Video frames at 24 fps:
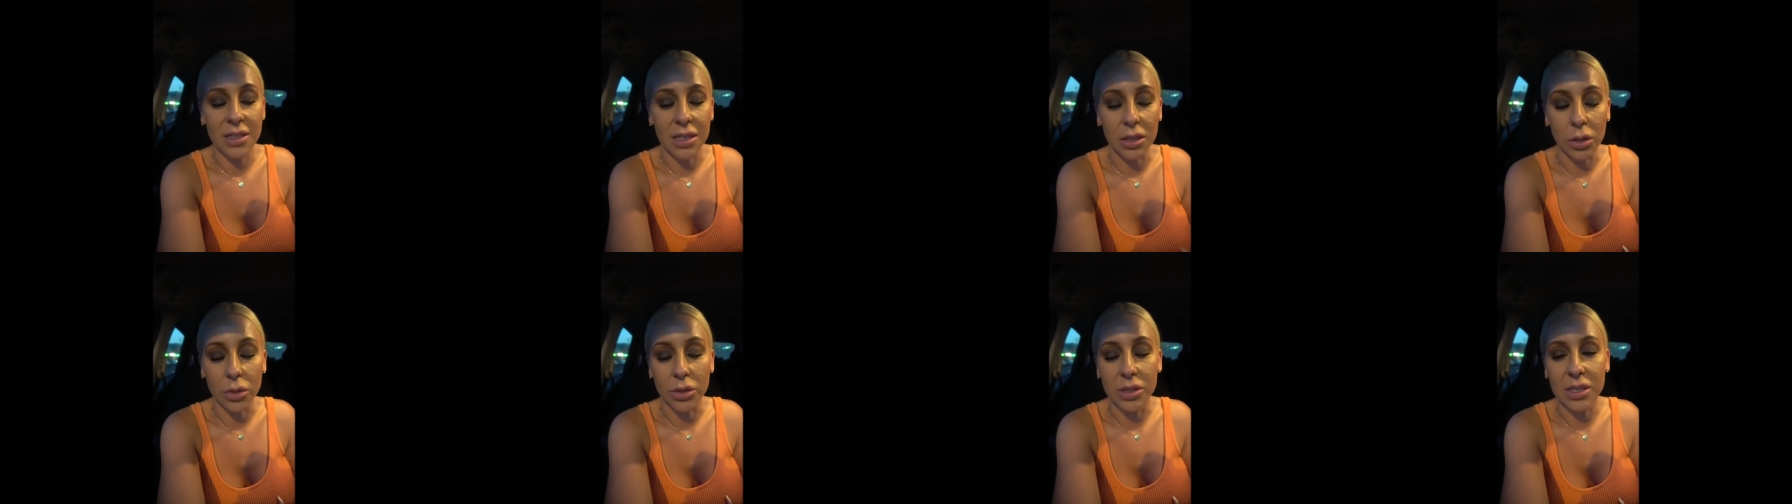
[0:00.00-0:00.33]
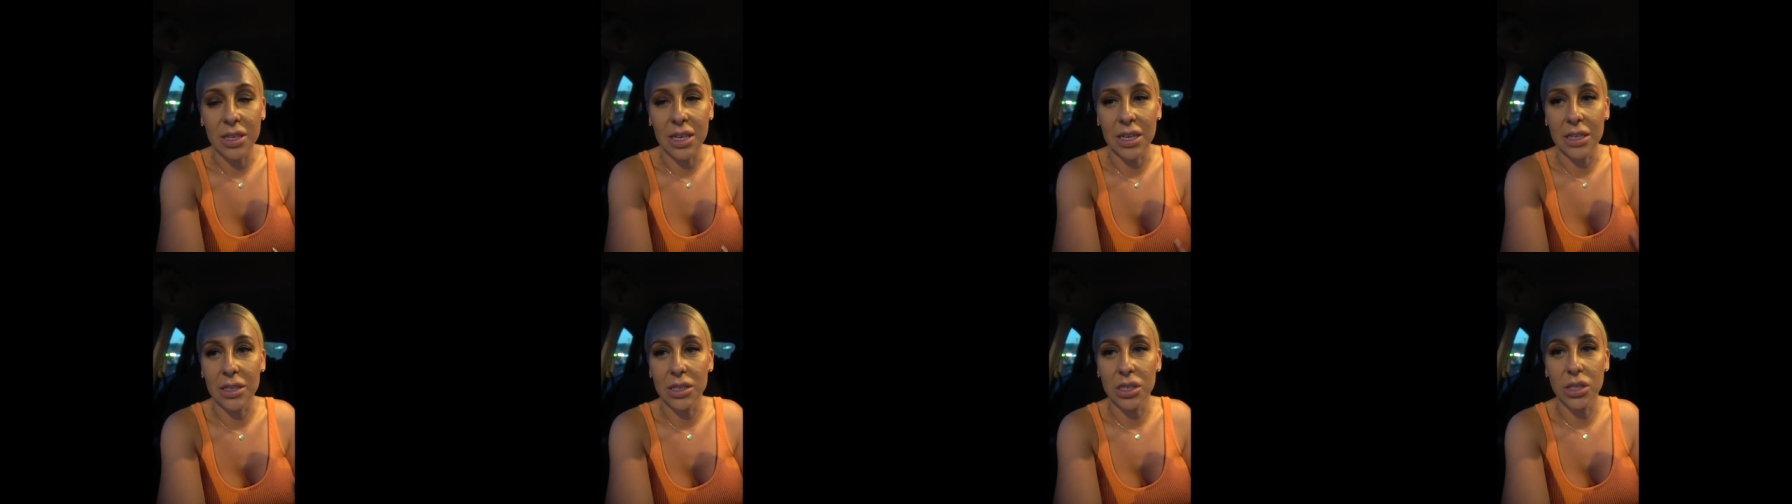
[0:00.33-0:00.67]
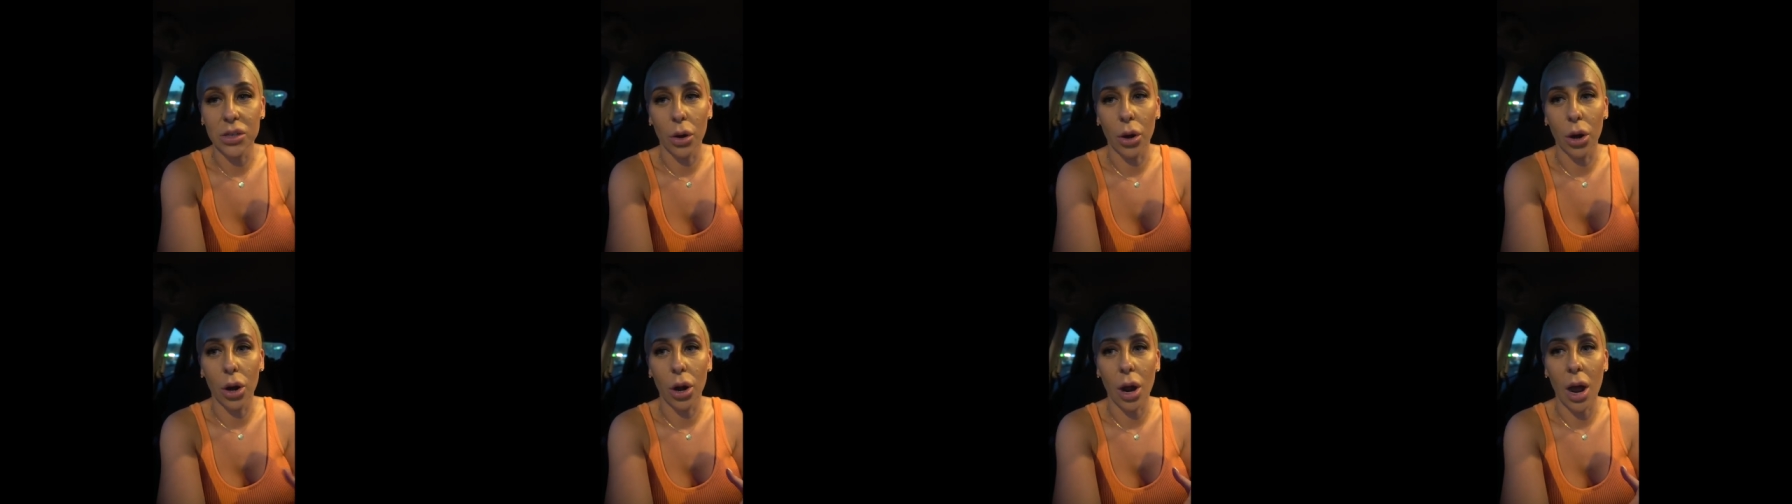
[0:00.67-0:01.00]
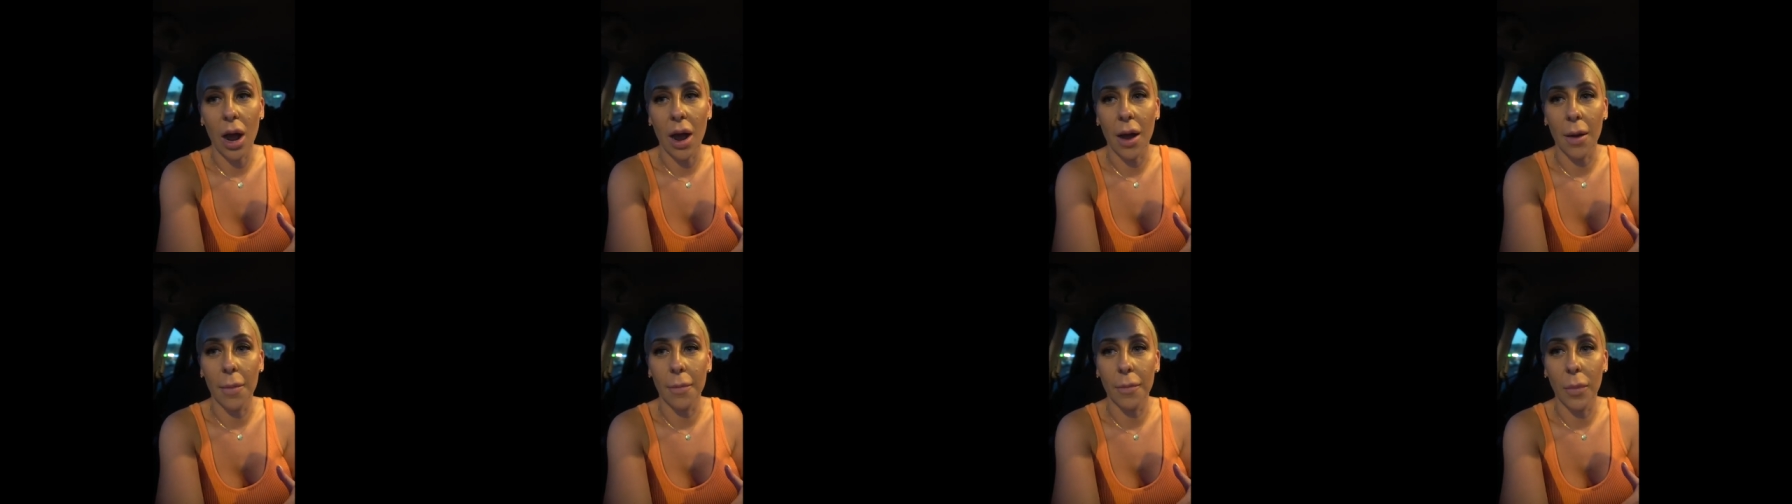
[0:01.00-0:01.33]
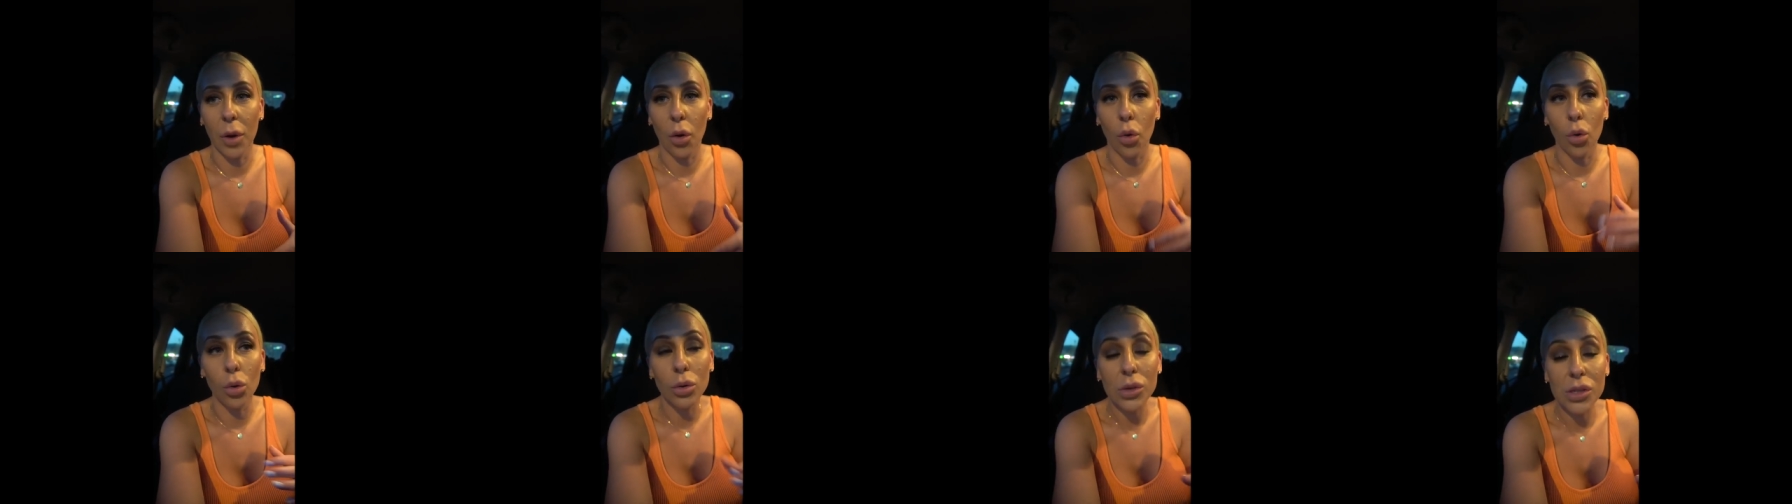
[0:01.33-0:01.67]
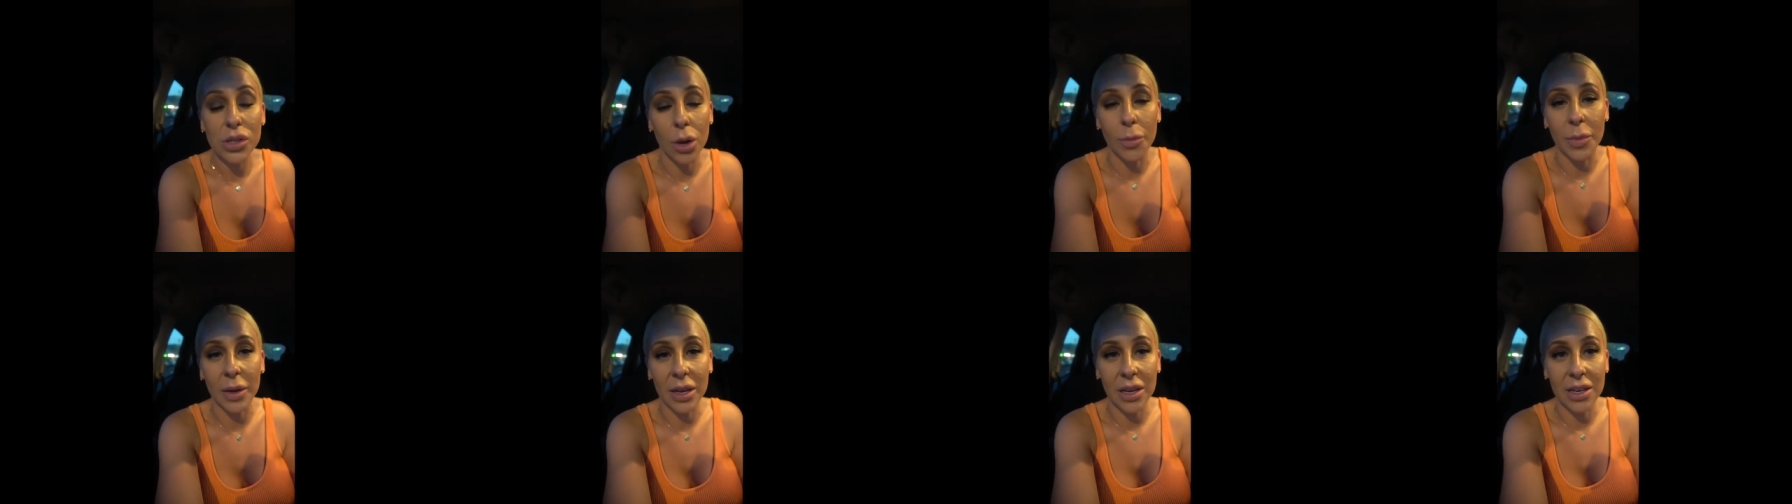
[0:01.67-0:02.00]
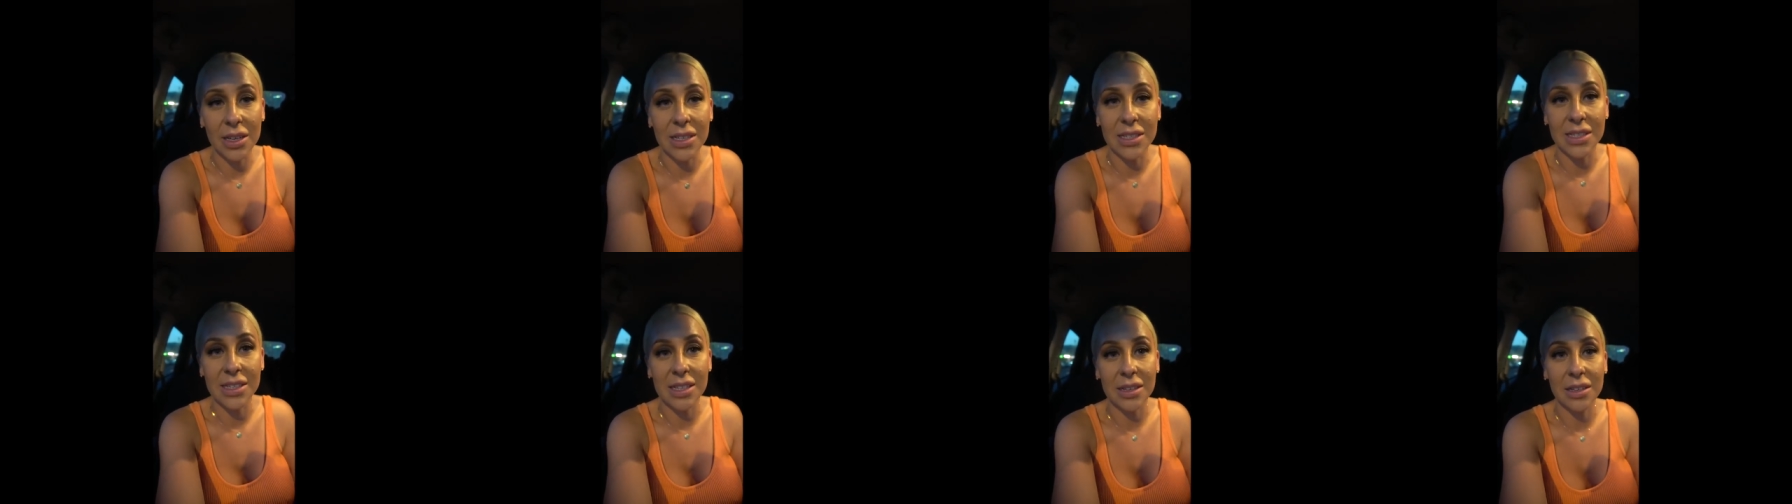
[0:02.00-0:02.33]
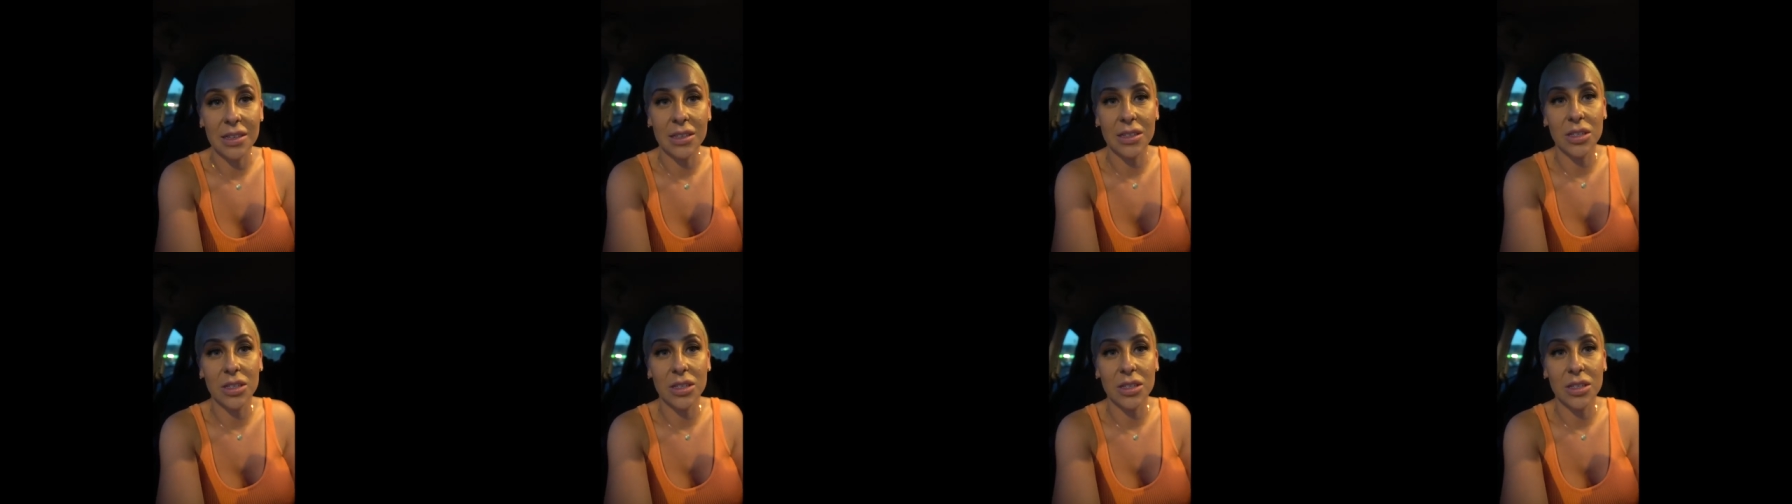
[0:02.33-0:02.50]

and loose skin so um also because